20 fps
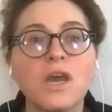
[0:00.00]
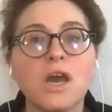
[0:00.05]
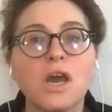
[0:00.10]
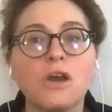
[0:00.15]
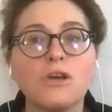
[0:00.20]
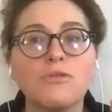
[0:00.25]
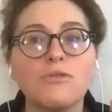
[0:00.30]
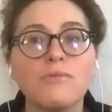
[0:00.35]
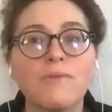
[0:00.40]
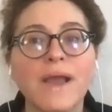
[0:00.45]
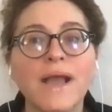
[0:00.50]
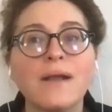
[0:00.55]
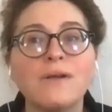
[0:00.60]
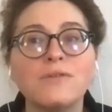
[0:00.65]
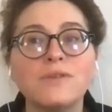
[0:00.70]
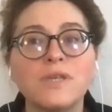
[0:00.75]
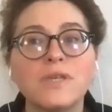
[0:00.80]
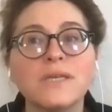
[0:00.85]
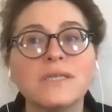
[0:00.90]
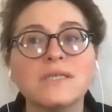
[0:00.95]

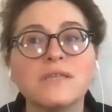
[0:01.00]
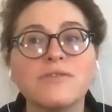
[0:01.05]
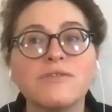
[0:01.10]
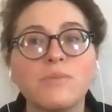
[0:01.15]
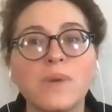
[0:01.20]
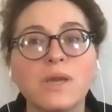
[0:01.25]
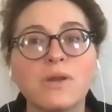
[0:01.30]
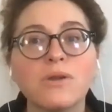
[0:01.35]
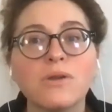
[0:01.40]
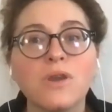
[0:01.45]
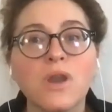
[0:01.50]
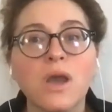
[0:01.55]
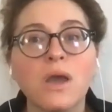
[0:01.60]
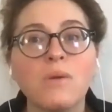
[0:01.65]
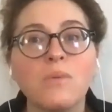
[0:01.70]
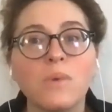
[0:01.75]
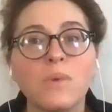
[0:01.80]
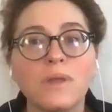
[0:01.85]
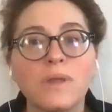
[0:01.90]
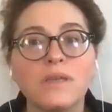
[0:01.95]
around us if we are
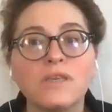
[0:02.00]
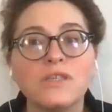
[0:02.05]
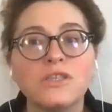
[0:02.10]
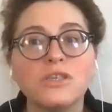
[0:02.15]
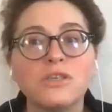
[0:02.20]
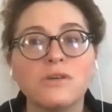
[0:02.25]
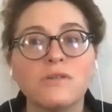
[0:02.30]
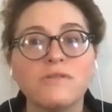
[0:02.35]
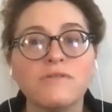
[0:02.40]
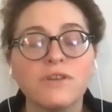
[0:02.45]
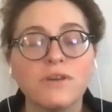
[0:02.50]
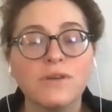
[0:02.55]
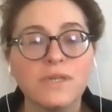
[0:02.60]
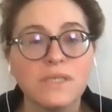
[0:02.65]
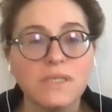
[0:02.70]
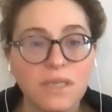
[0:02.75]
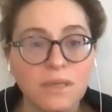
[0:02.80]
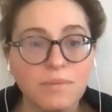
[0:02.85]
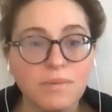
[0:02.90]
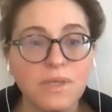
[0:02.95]
not willing to go very
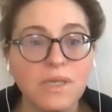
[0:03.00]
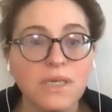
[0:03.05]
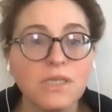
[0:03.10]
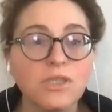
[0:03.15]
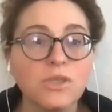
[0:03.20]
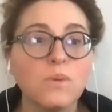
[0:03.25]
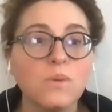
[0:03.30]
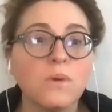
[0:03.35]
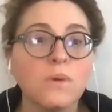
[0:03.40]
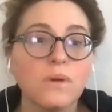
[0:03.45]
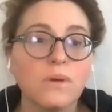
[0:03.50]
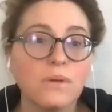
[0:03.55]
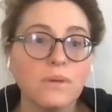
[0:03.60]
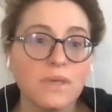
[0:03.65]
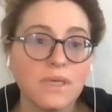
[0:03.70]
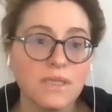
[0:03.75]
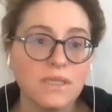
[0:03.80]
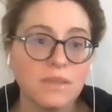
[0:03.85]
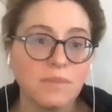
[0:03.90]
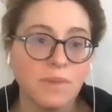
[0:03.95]
deeply into our own
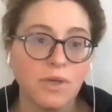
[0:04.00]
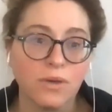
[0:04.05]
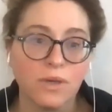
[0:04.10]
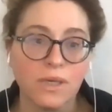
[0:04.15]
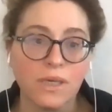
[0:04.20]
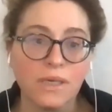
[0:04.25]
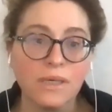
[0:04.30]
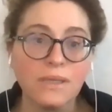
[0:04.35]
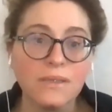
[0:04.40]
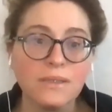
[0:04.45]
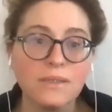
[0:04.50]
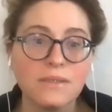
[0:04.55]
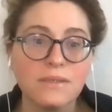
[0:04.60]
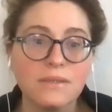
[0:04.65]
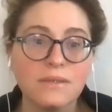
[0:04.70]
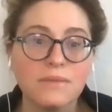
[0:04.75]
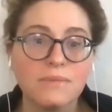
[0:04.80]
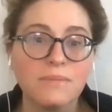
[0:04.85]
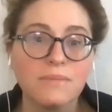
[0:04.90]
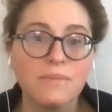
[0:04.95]

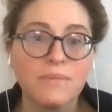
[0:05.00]
experience,